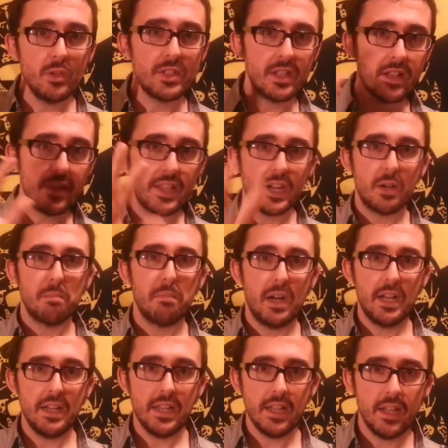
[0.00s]
using their
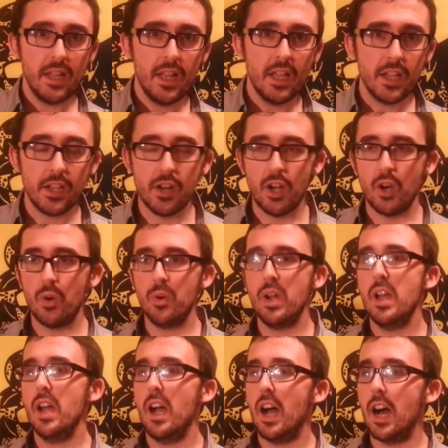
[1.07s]
money, you
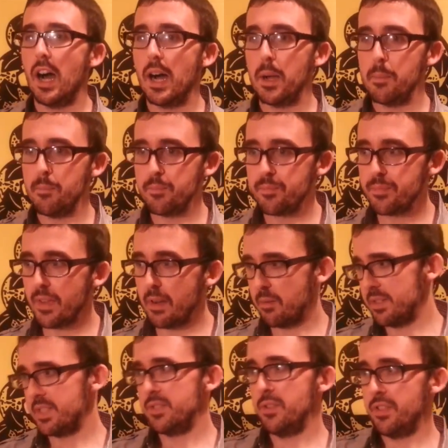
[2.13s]
know. I
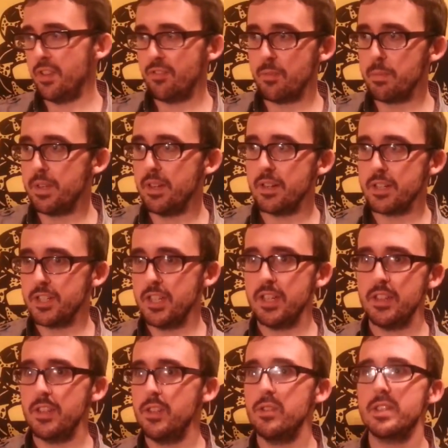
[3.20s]
want to steal a thing from Derek
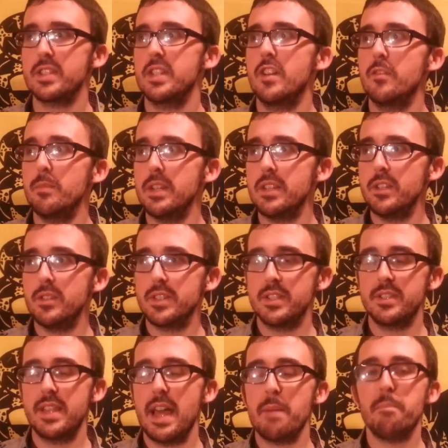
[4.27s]
J. The U.S. government
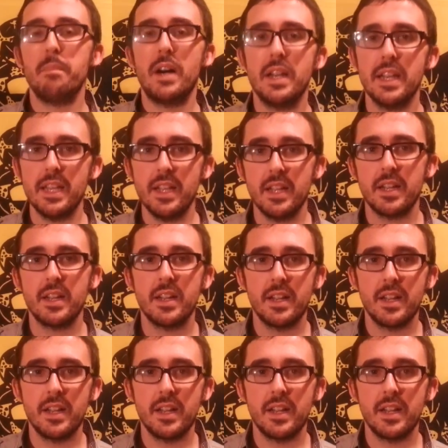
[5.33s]
uses that money